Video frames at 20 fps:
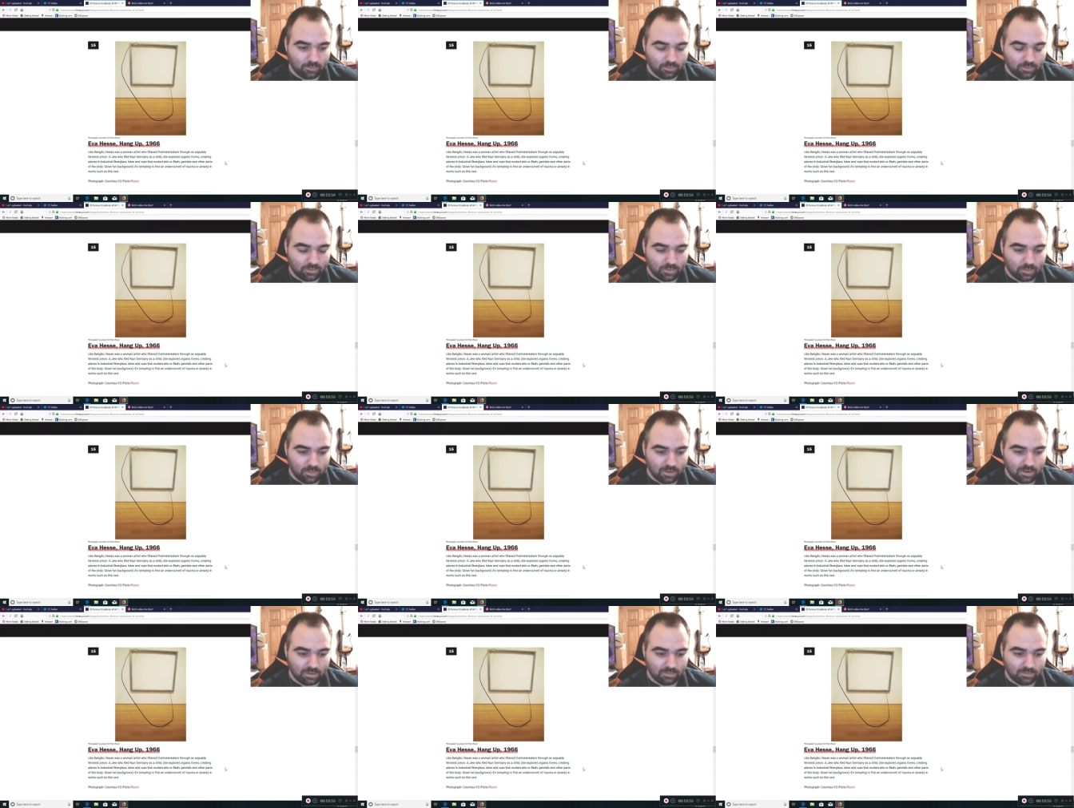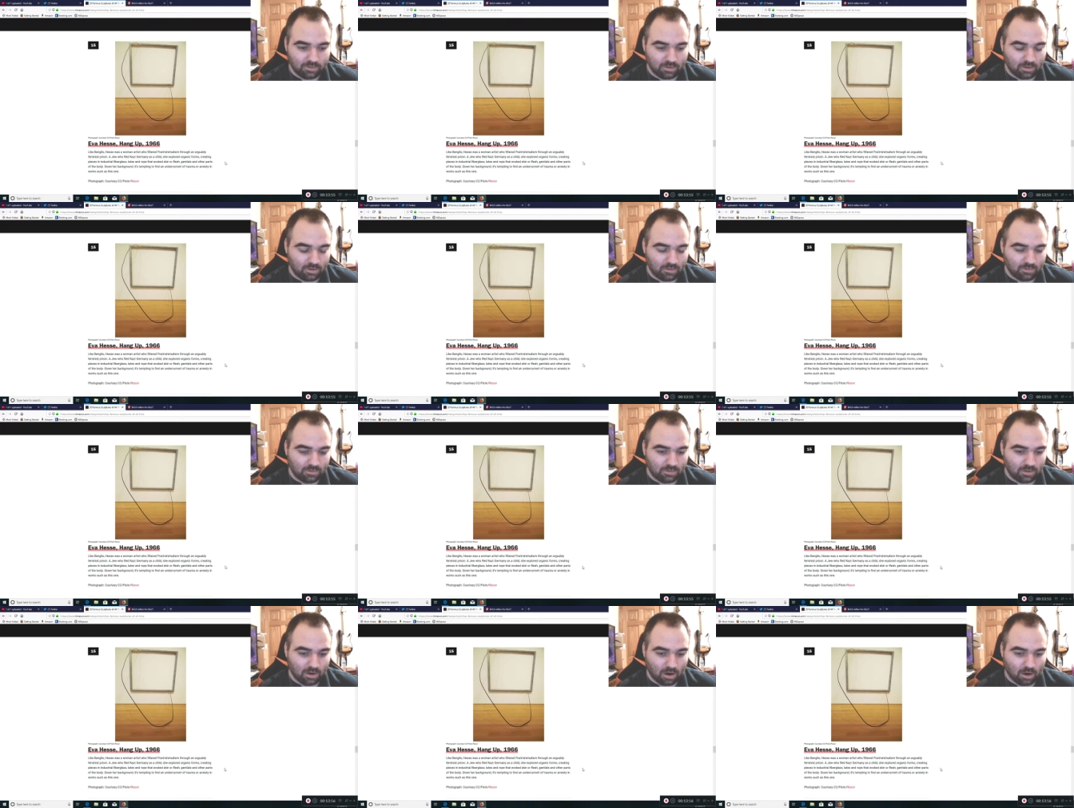to be considered
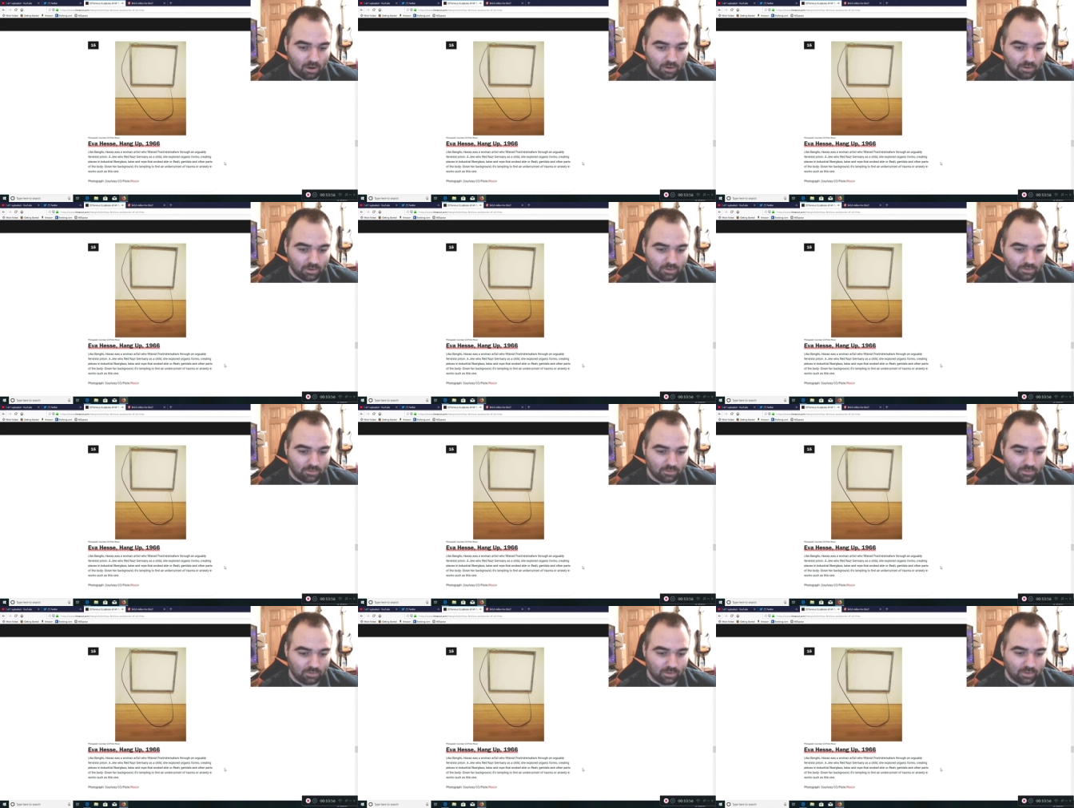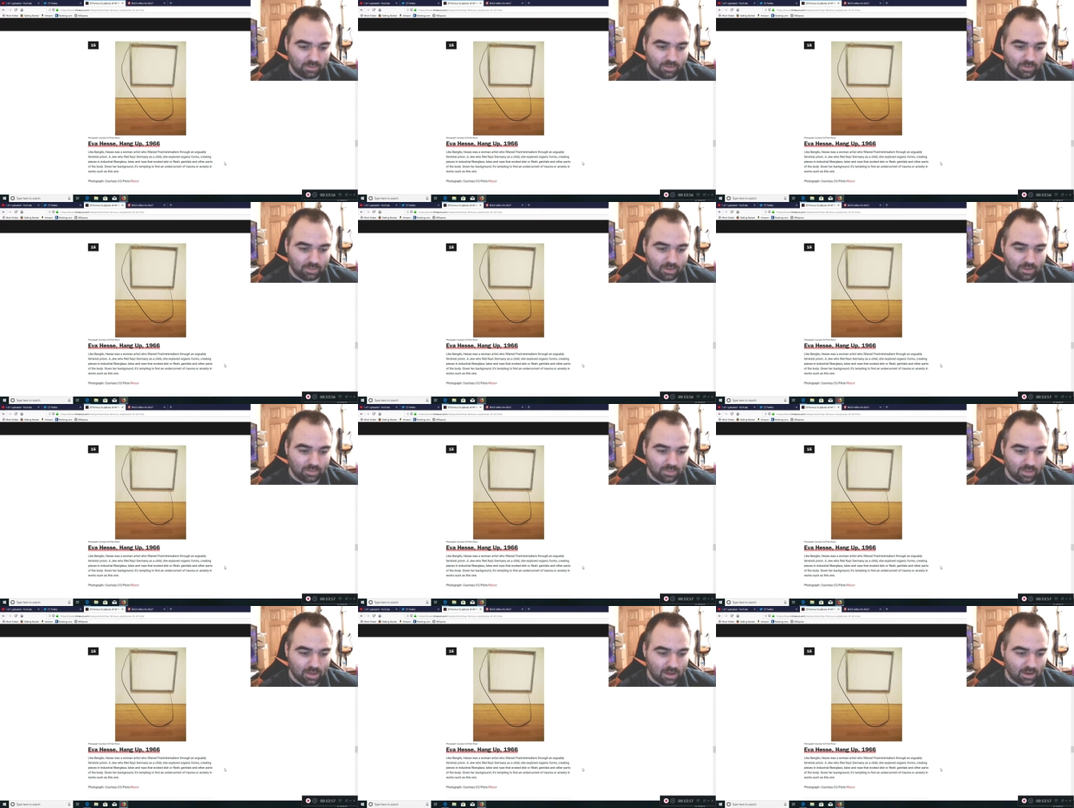as an artist or anything
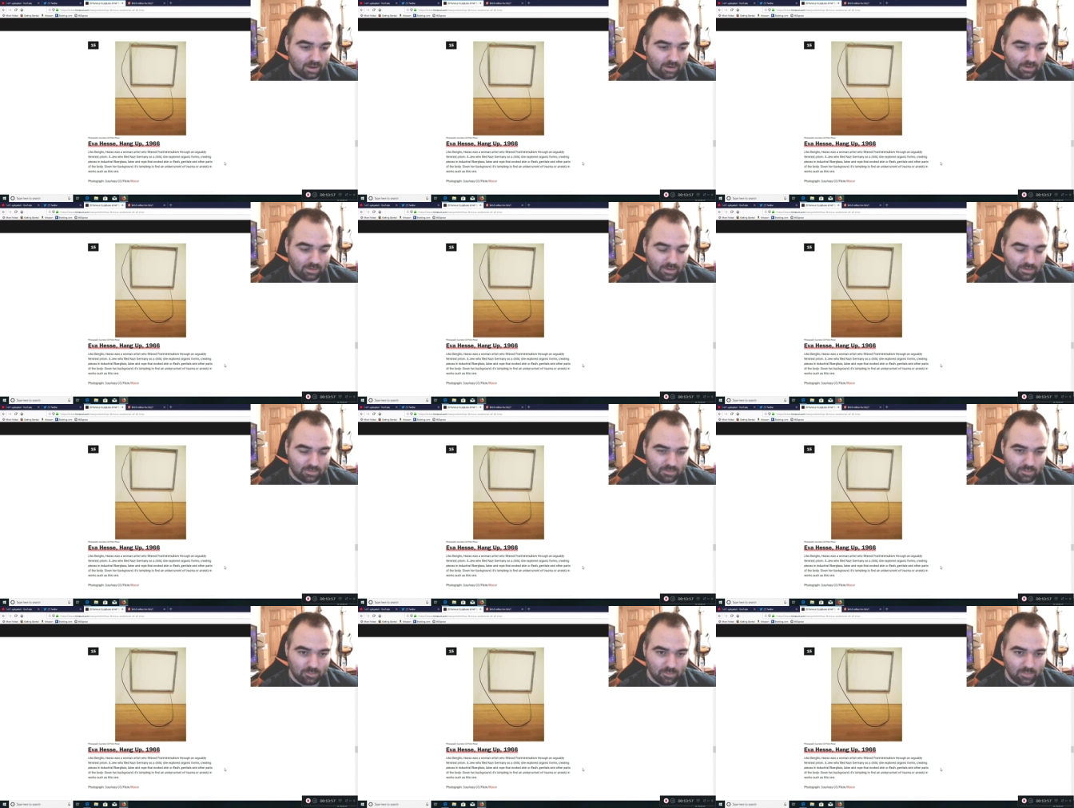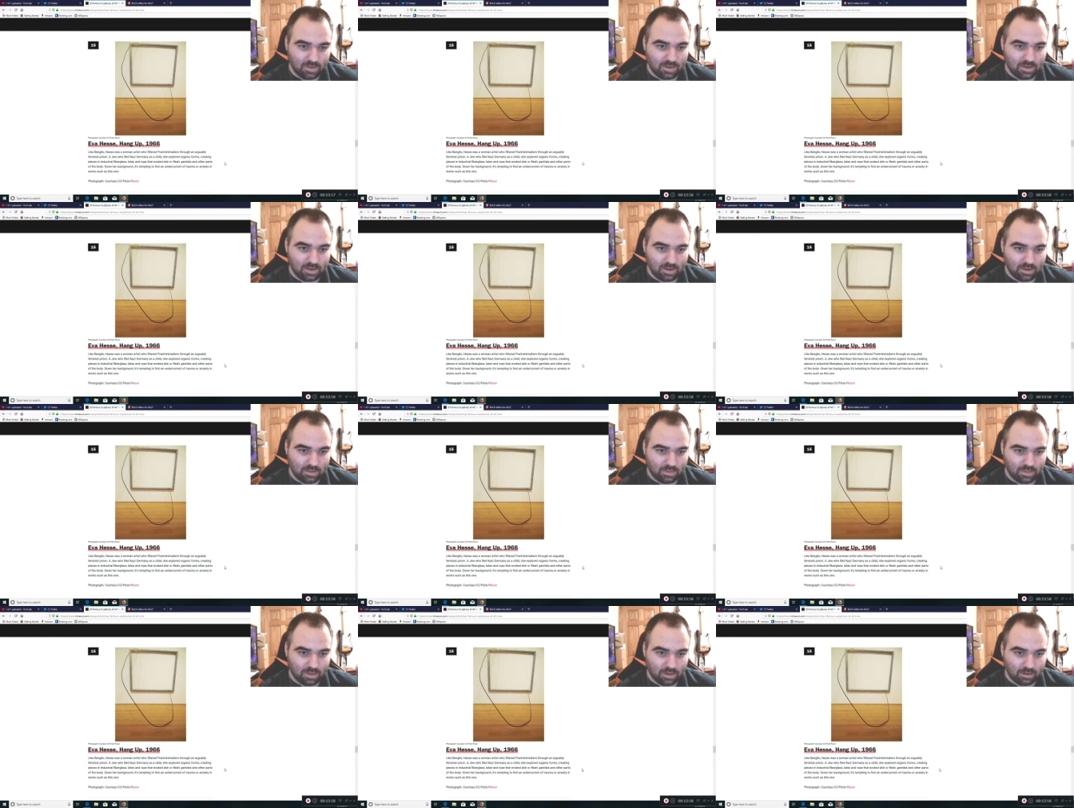like that. It doesn't mean
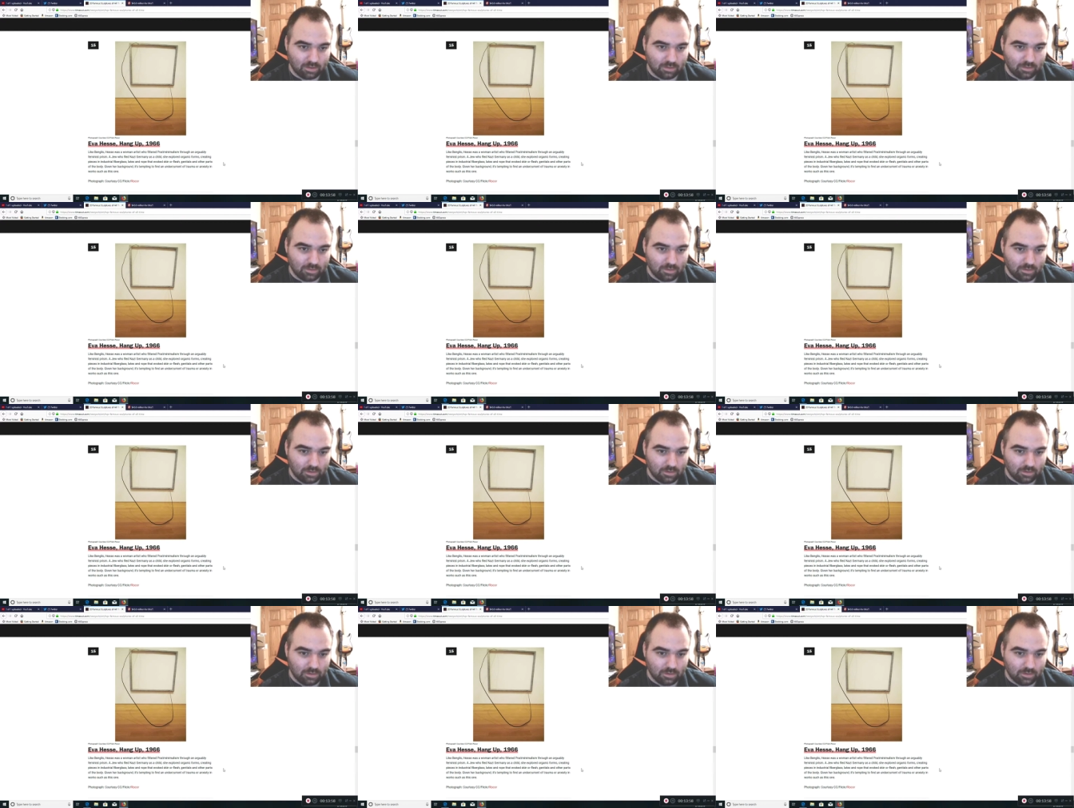anything.